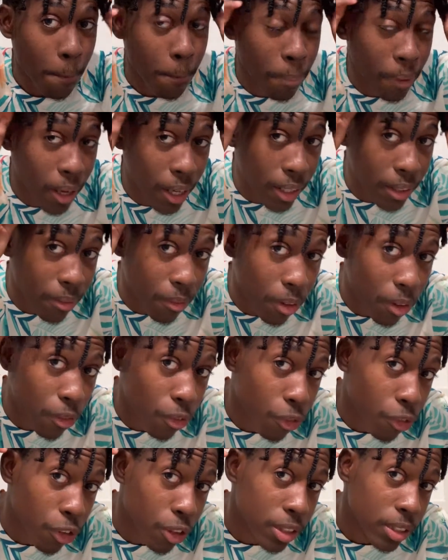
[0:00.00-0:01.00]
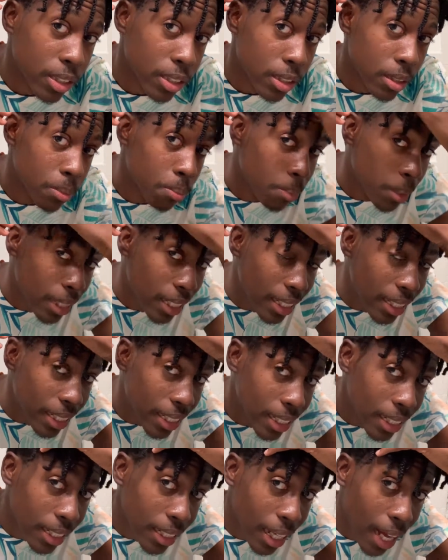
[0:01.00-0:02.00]
But for
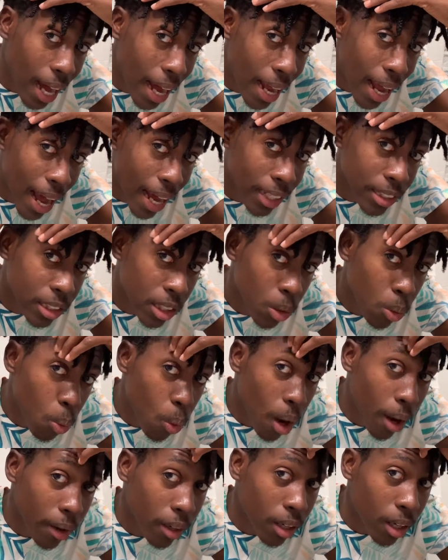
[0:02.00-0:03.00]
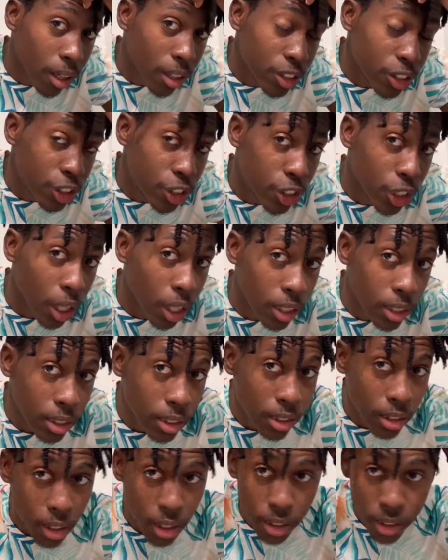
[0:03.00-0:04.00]
me, I actually want to
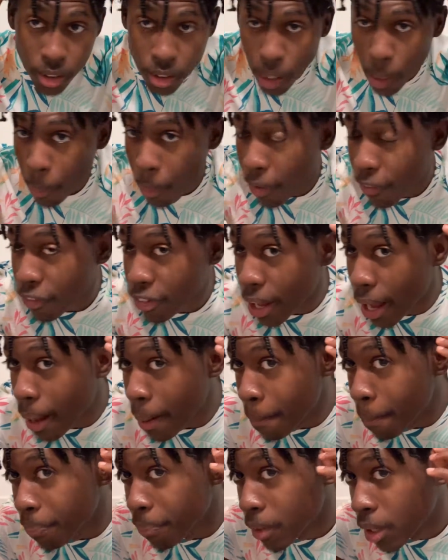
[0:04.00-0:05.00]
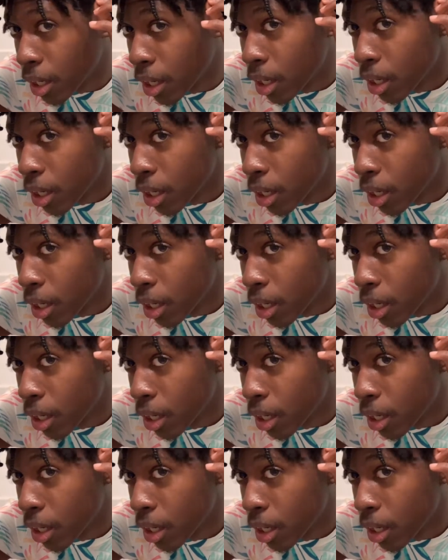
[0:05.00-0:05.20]
adjust some of them.